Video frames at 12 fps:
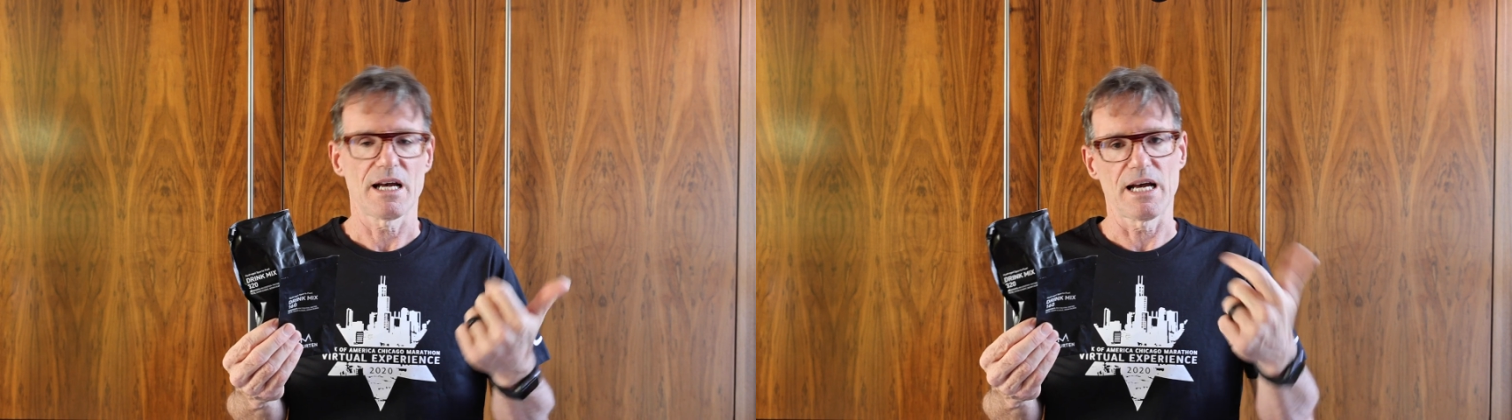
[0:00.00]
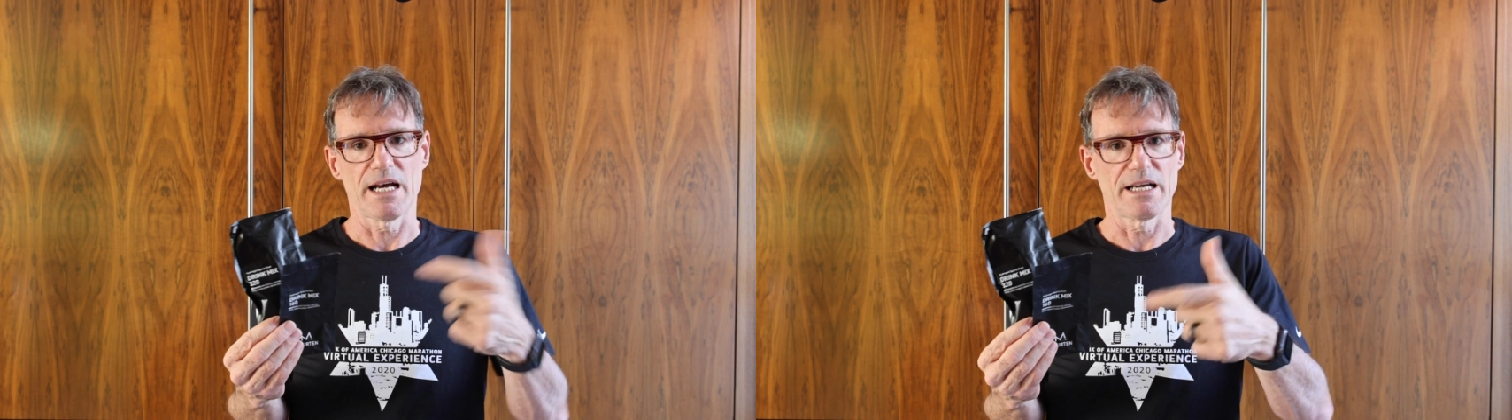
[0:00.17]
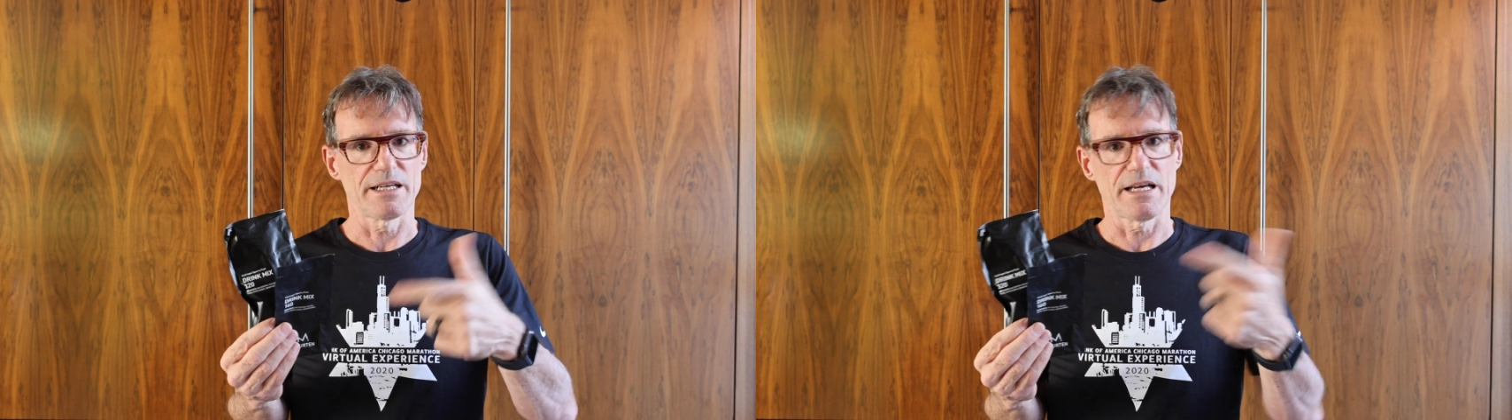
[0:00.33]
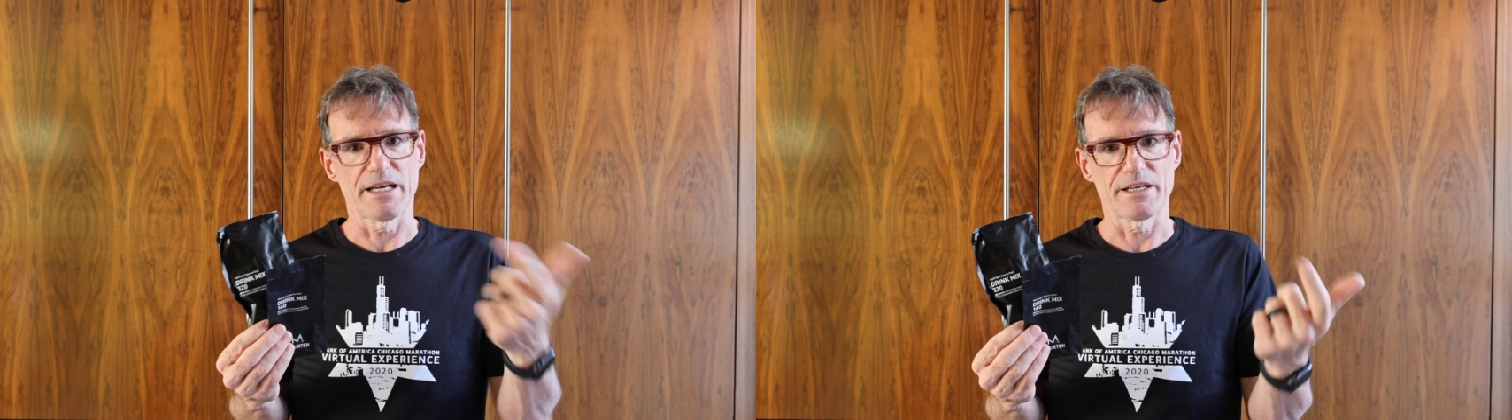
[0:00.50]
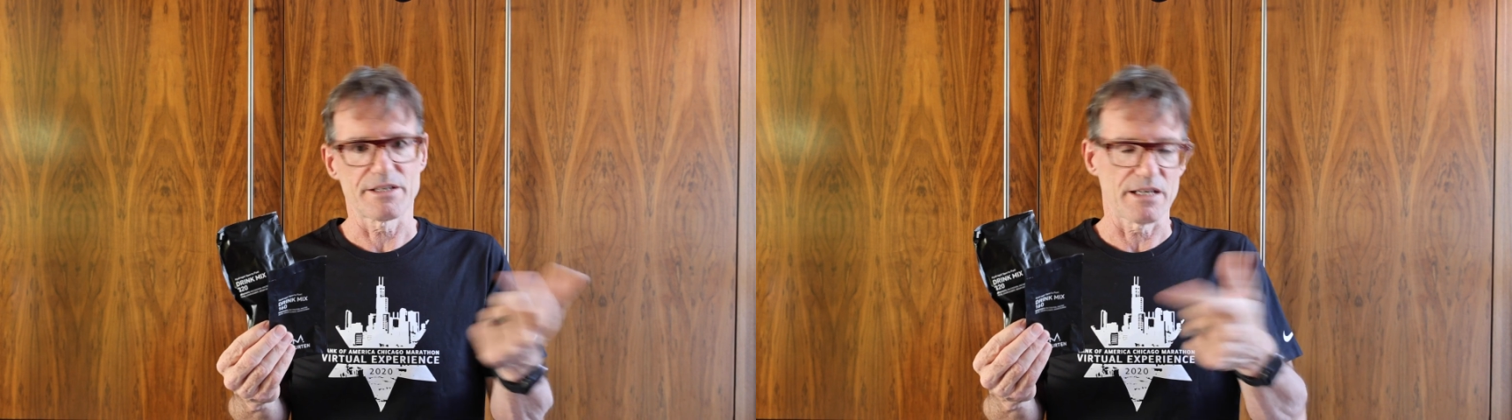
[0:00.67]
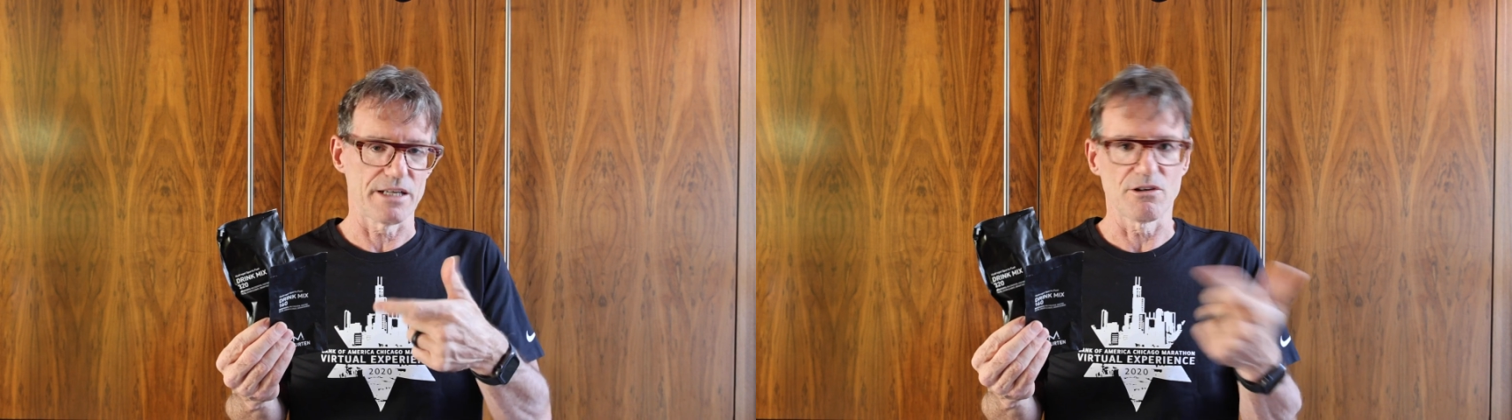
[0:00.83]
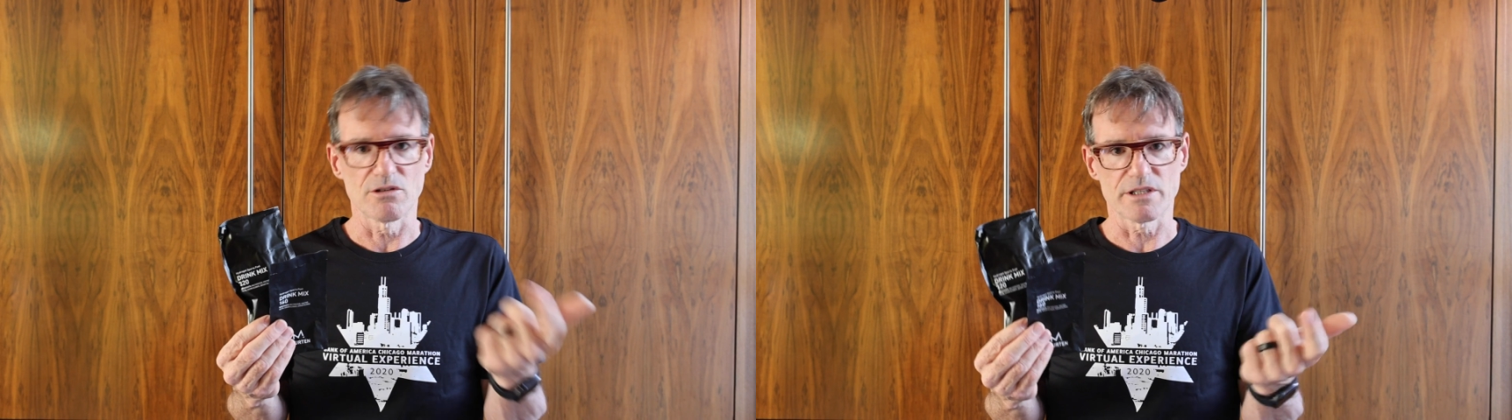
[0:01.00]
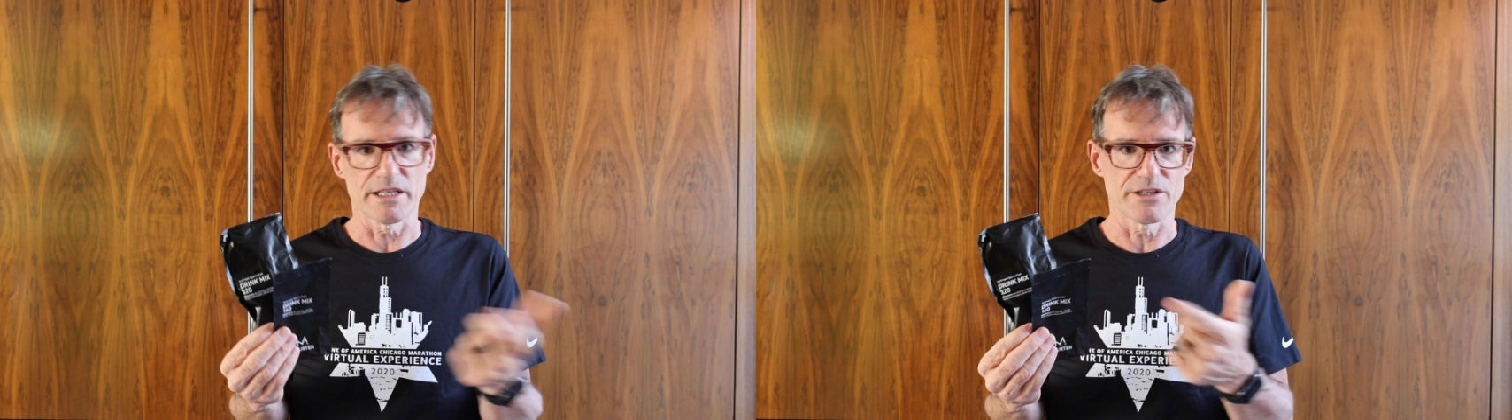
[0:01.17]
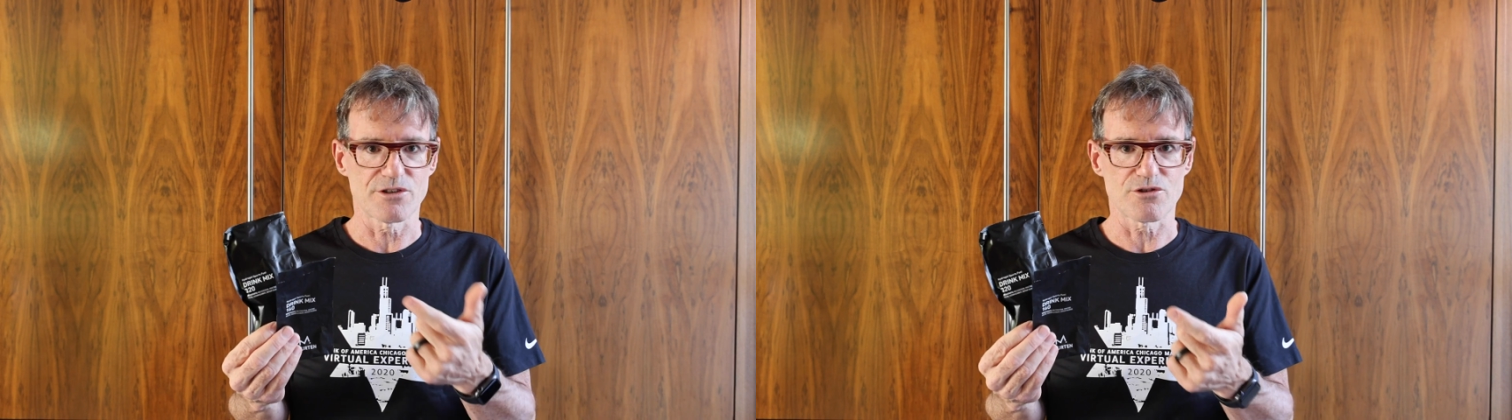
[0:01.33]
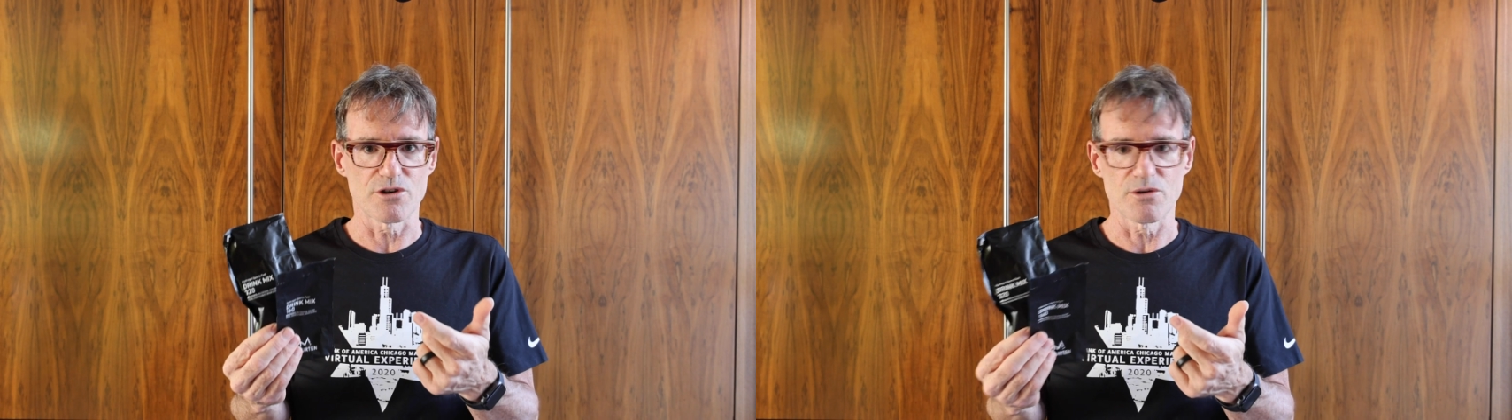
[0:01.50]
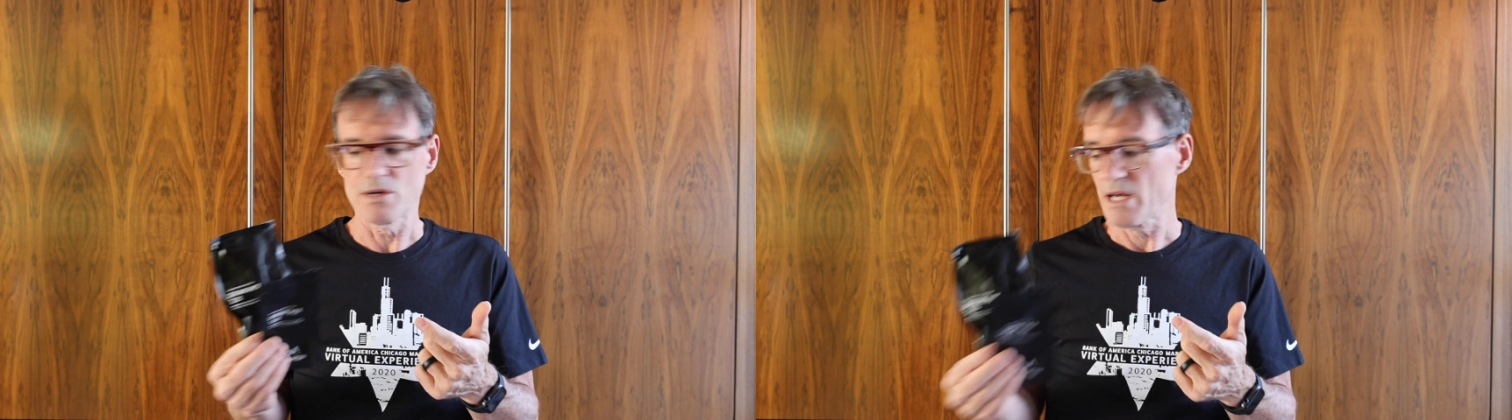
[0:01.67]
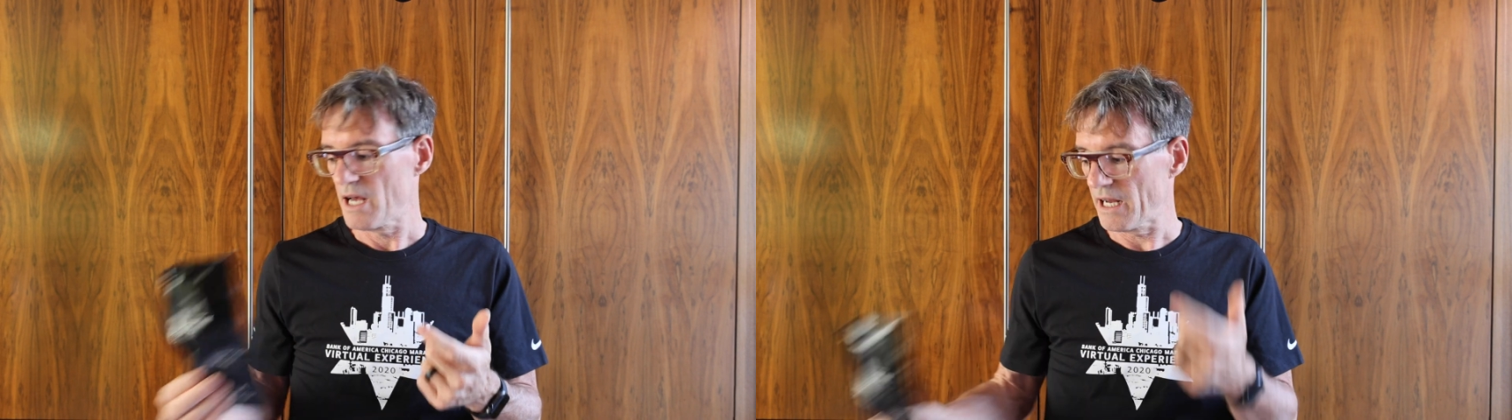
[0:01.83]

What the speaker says: and alternated through.